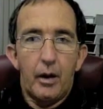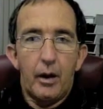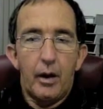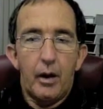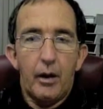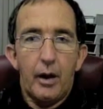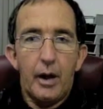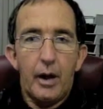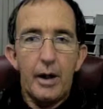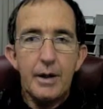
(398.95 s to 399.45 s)

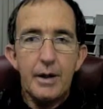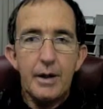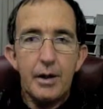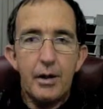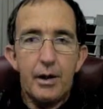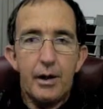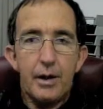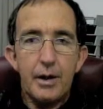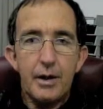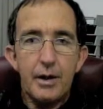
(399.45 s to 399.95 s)
Okay, so you
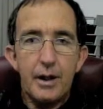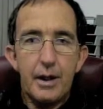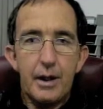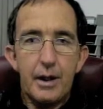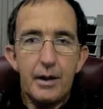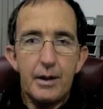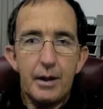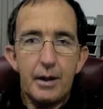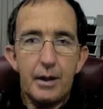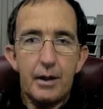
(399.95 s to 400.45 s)
can see
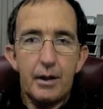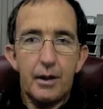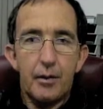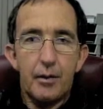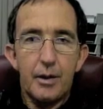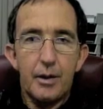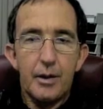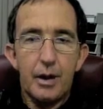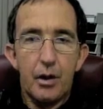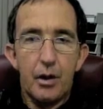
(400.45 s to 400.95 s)
there's
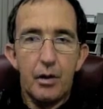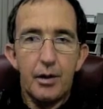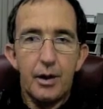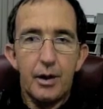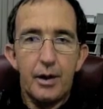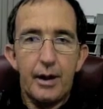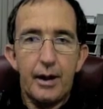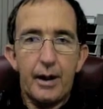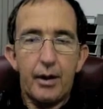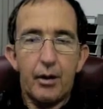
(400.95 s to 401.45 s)
a lot to
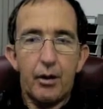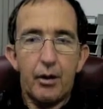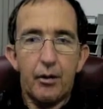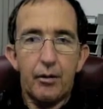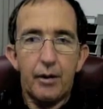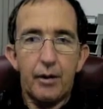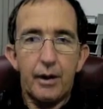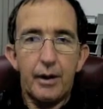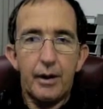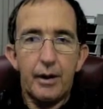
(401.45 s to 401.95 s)
think of,
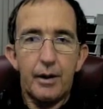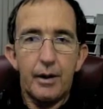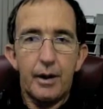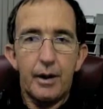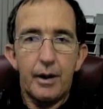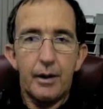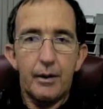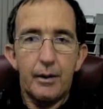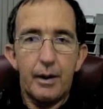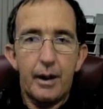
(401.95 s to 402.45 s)
and